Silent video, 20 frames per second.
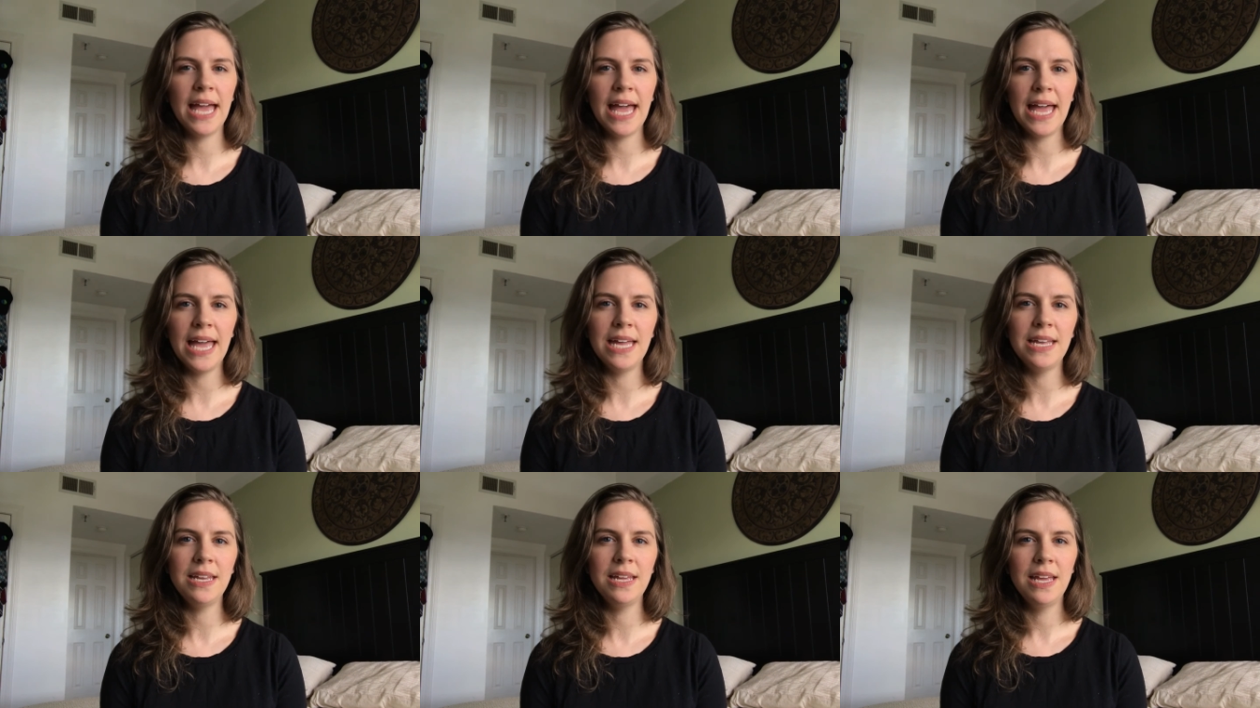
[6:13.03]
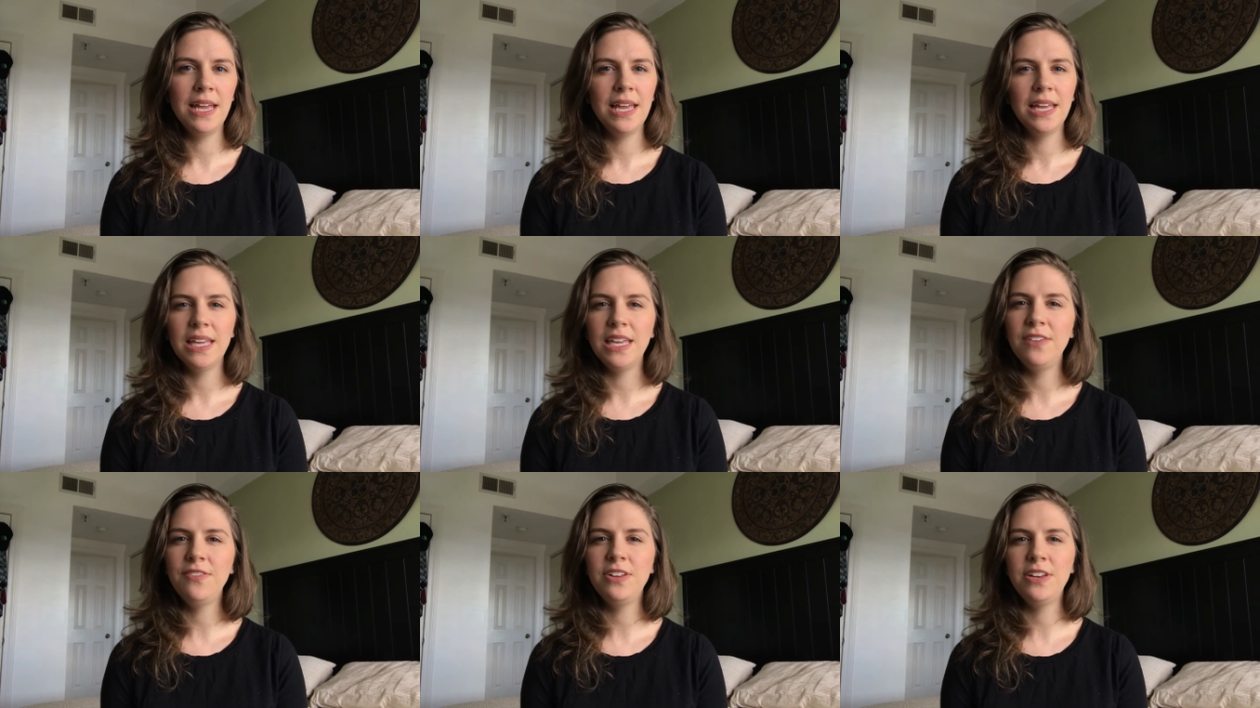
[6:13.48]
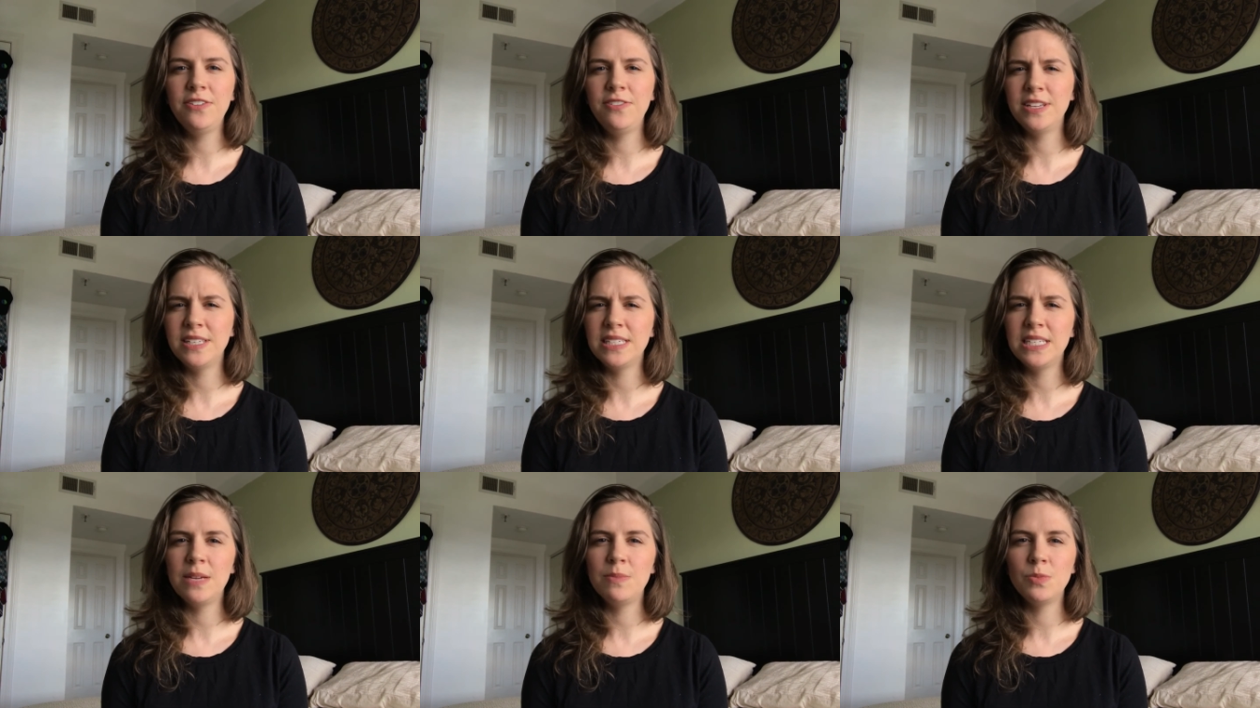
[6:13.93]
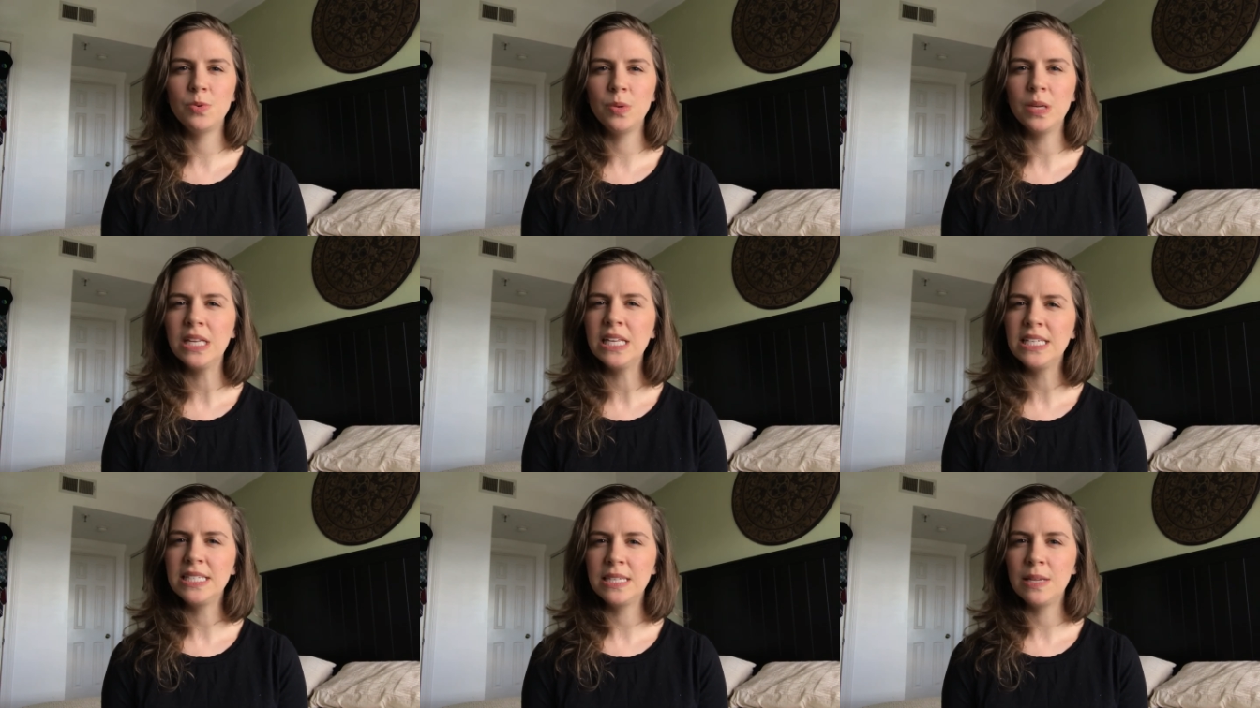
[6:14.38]
head, even if it seemed
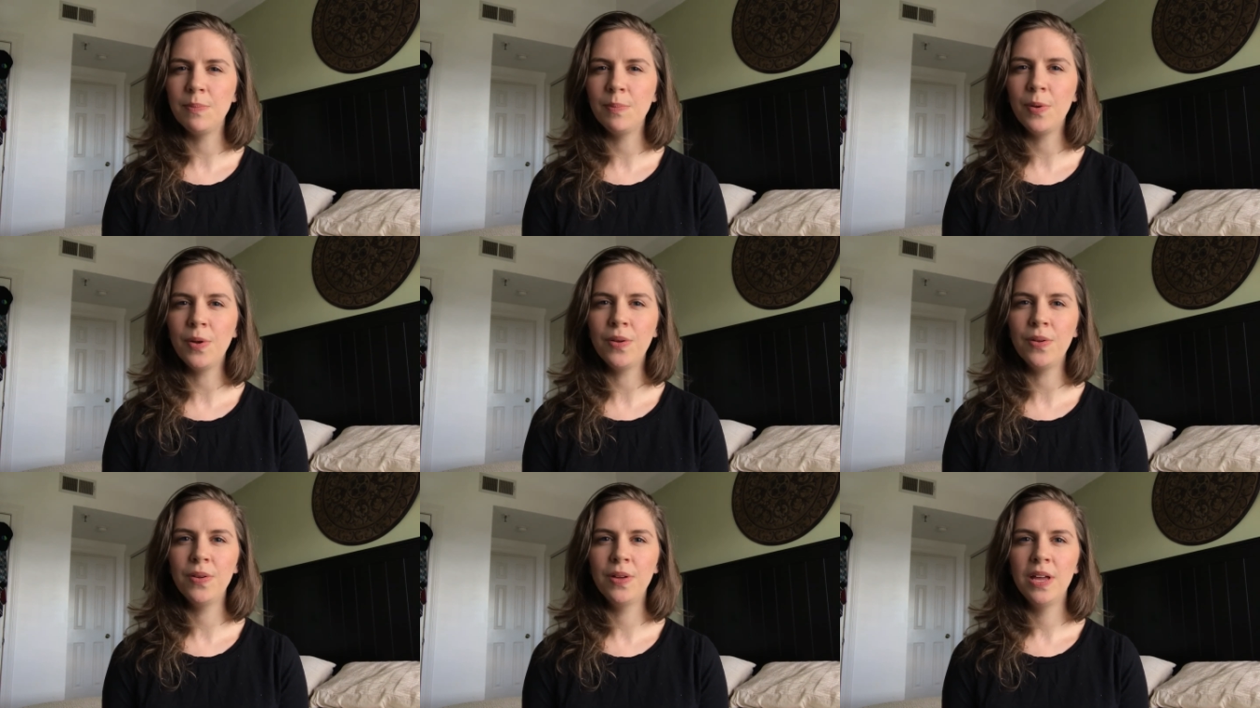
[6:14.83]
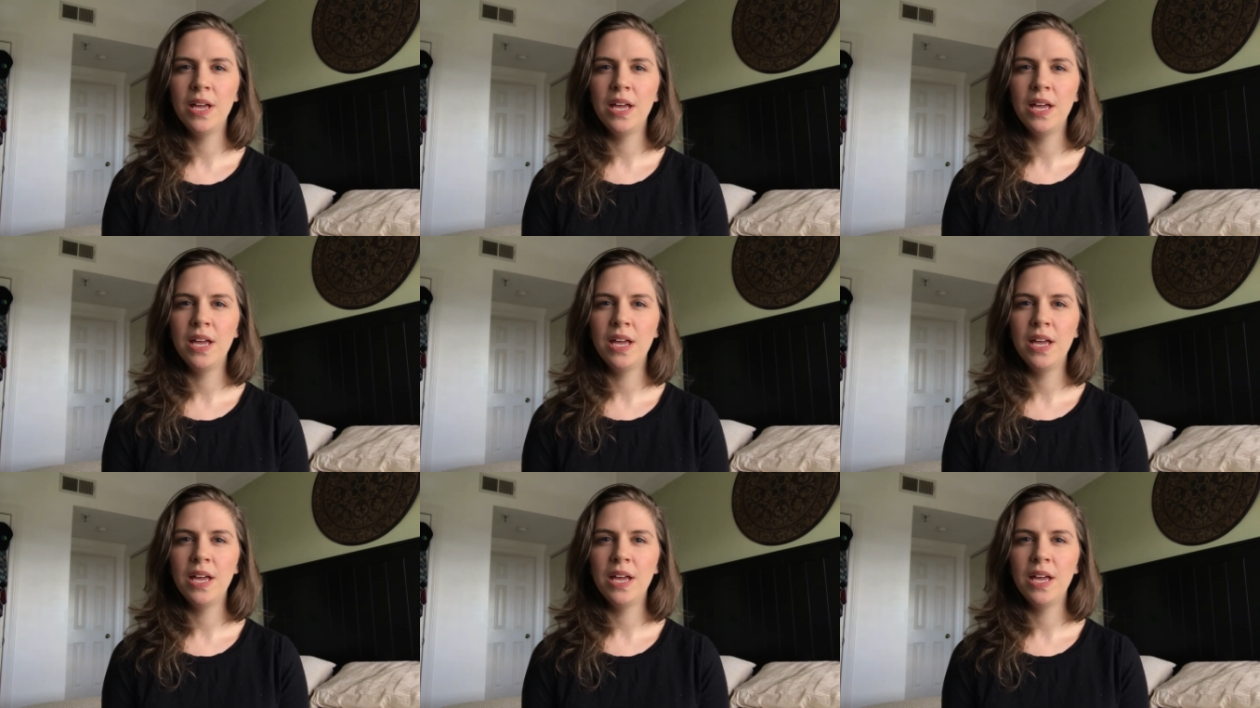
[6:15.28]
really simple,